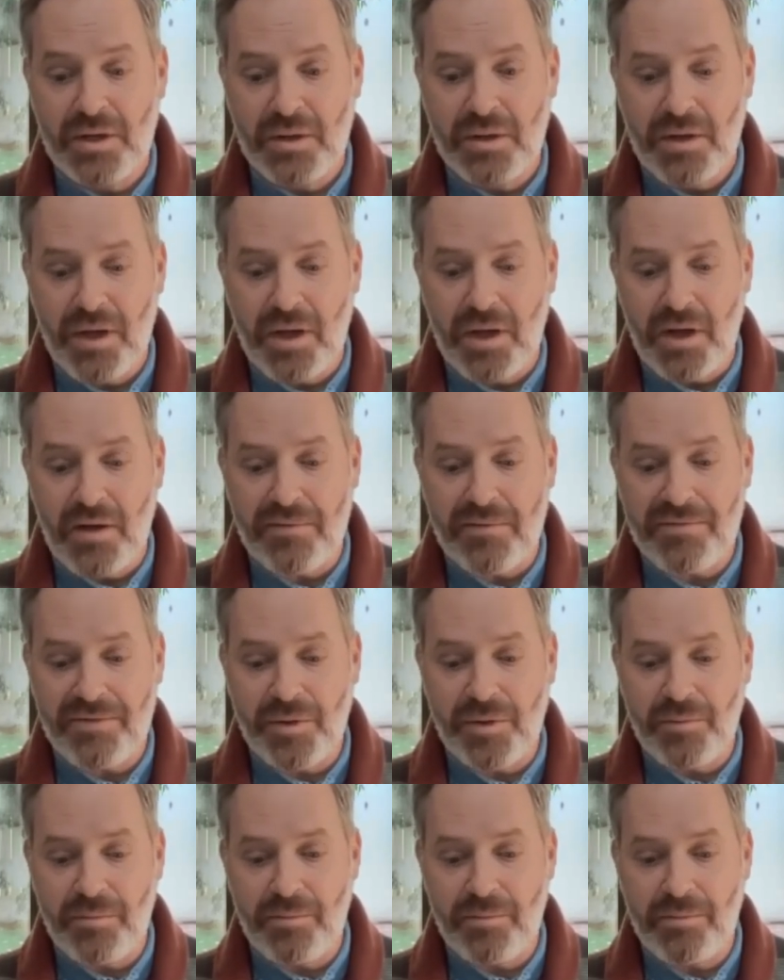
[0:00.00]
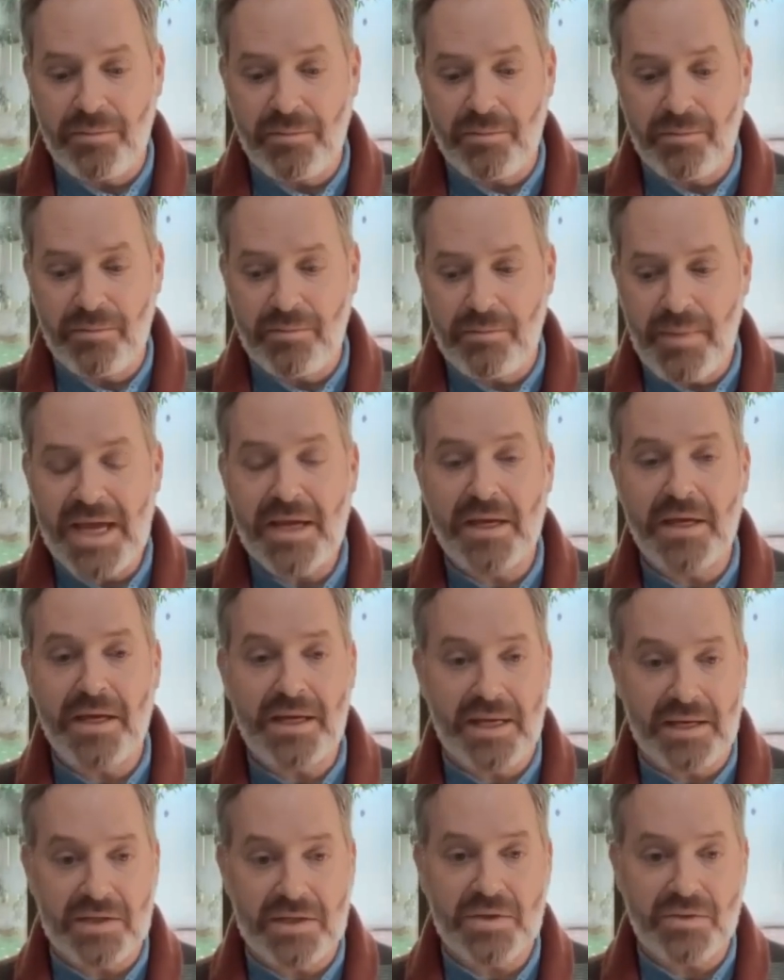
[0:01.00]

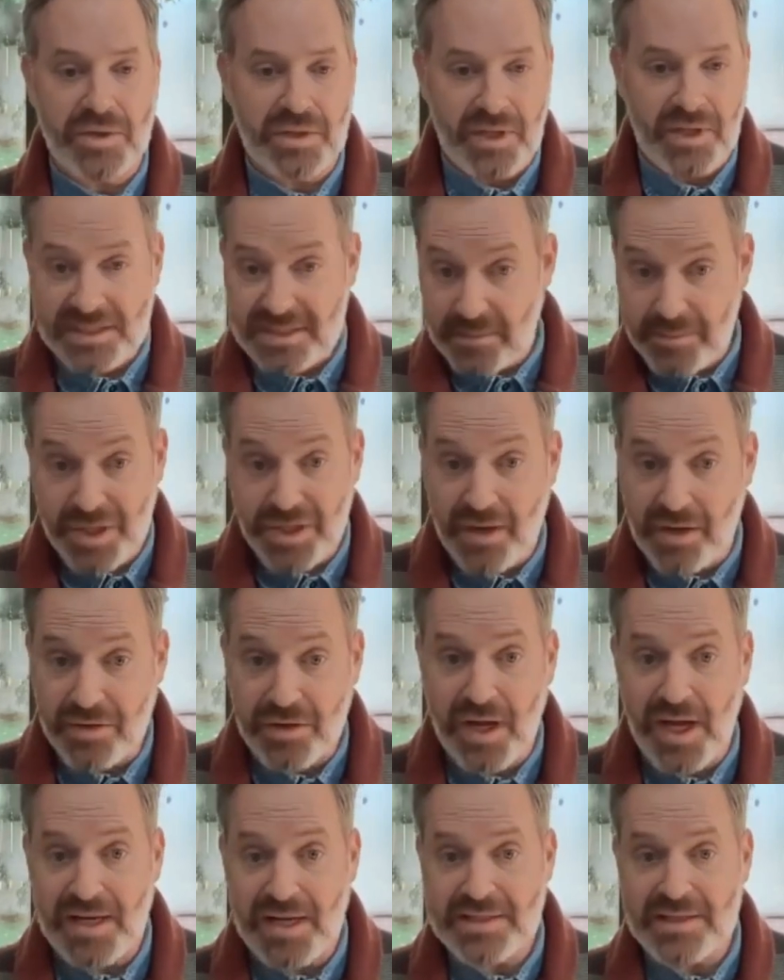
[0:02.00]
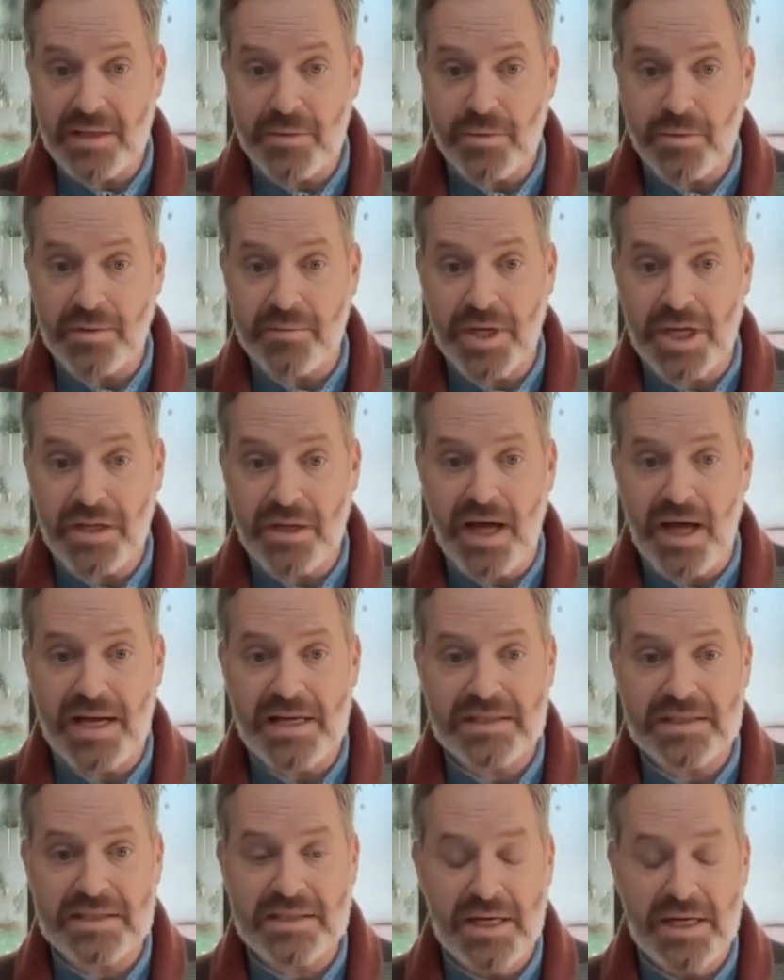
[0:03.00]
filmmaking history like some of the other guys that were in my
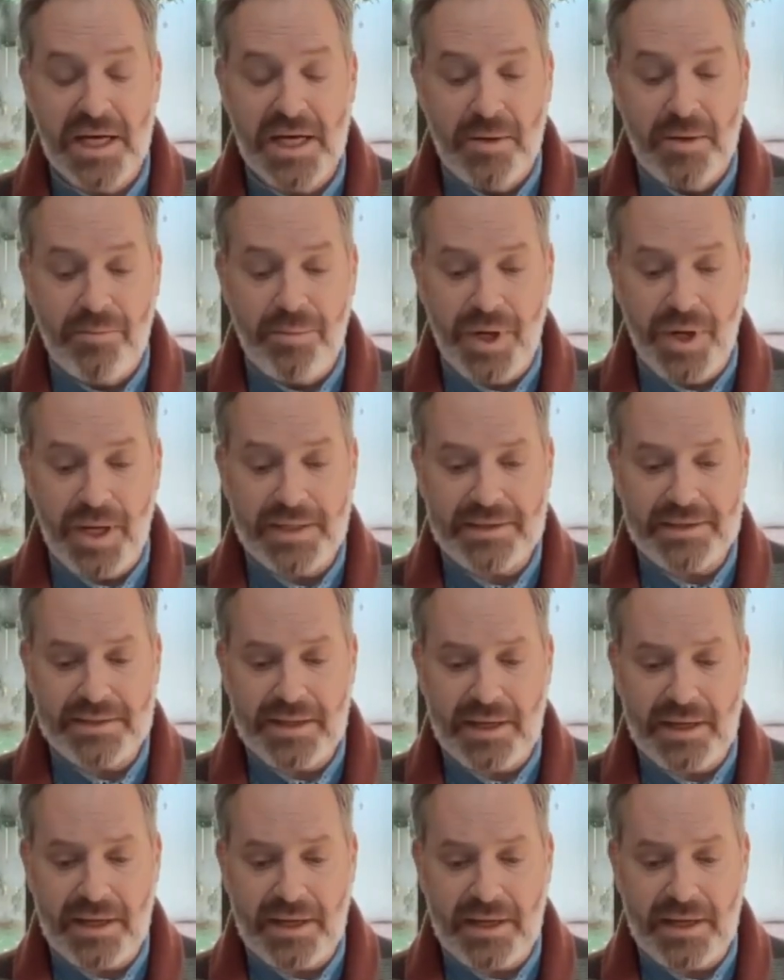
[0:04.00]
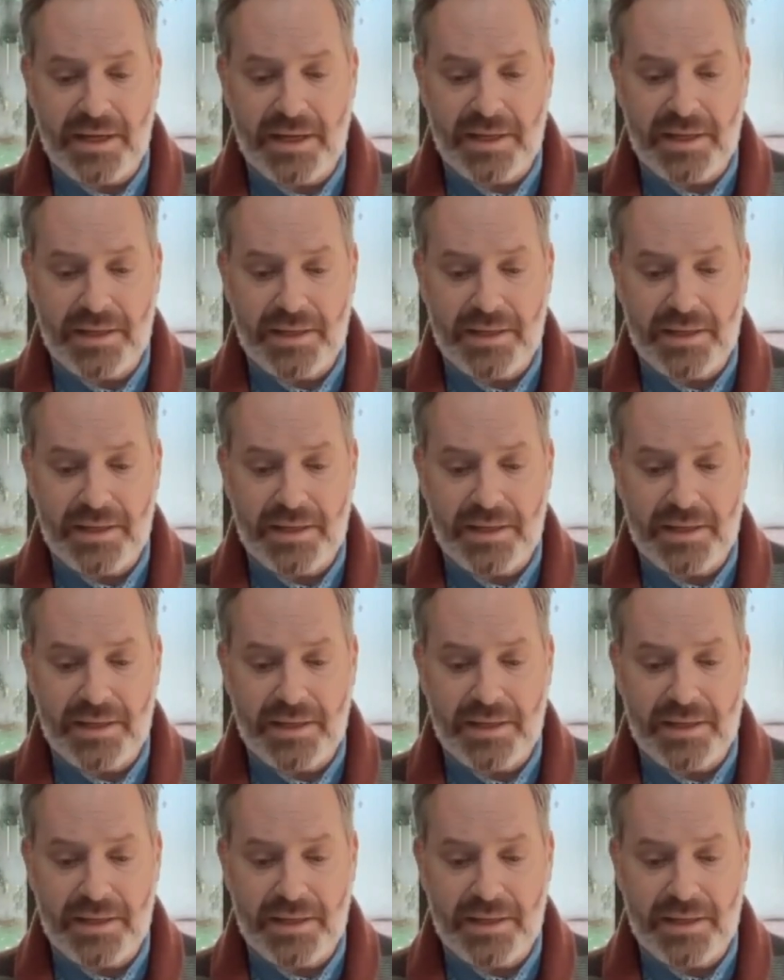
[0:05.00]
class. But I